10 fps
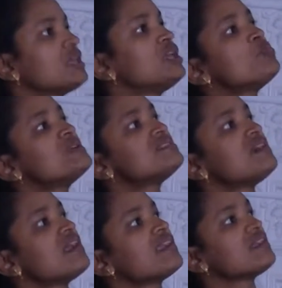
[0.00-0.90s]

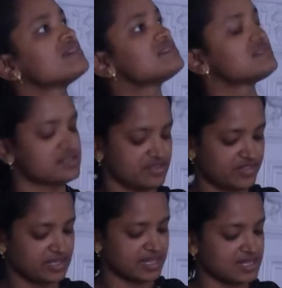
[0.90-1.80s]
qPCR analysis
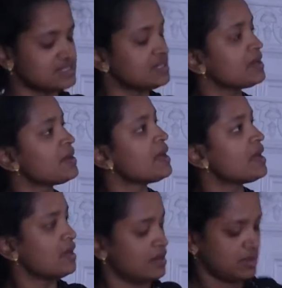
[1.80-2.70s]
revealed that
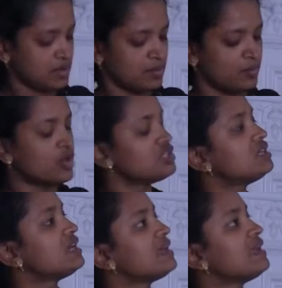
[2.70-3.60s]

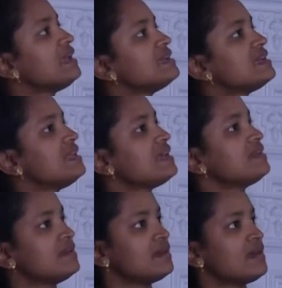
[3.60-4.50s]
both
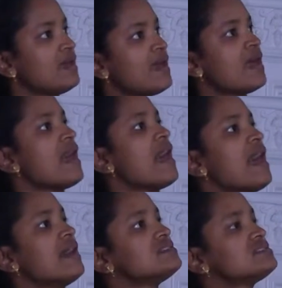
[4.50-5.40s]
ethylene
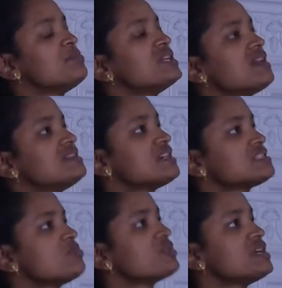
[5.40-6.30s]
and methyl
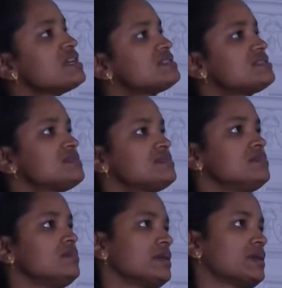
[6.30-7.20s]
jasmonate
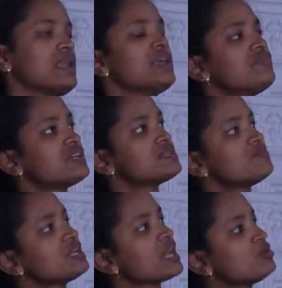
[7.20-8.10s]
can
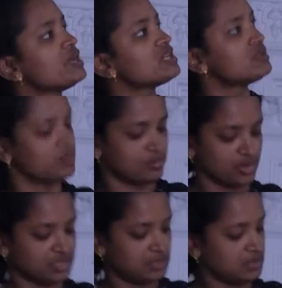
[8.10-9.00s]
effectively regulate
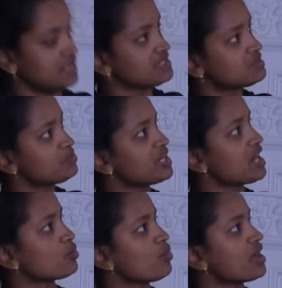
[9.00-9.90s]
both this
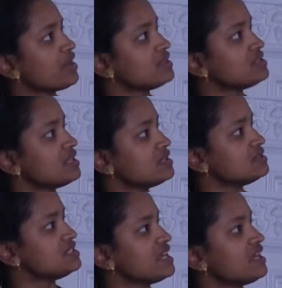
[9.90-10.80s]
PR1
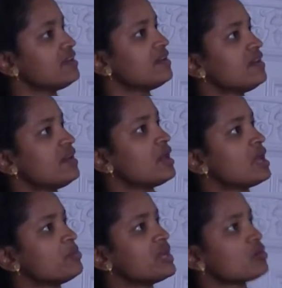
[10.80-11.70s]
gene
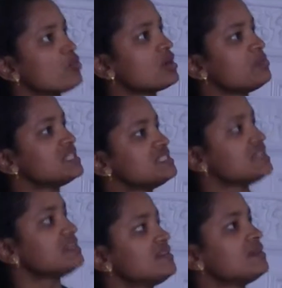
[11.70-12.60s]
and PR1B
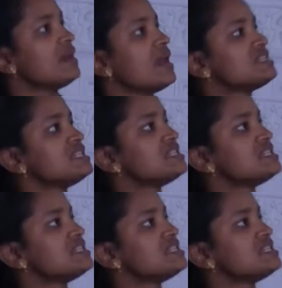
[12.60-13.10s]
gene at